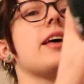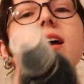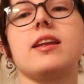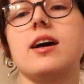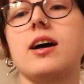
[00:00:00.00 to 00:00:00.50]

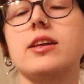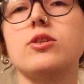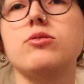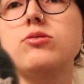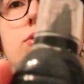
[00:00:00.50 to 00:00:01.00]
then I
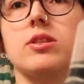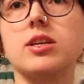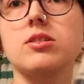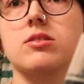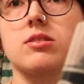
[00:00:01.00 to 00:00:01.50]
use
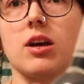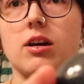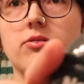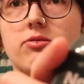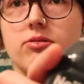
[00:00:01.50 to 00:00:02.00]
this
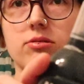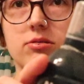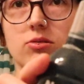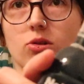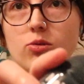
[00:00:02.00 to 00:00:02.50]
stuff,
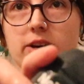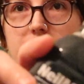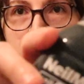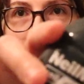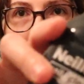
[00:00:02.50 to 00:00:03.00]
or
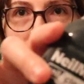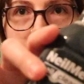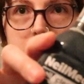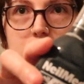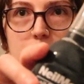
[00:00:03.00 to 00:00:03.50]
whatever
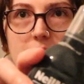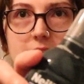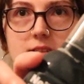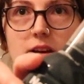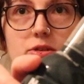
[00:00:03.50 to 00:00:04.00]
piercing
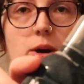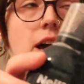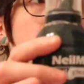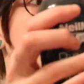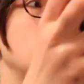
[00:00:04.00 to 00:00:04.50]
spray stuff you
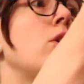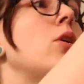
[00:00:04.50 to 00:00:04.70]
have,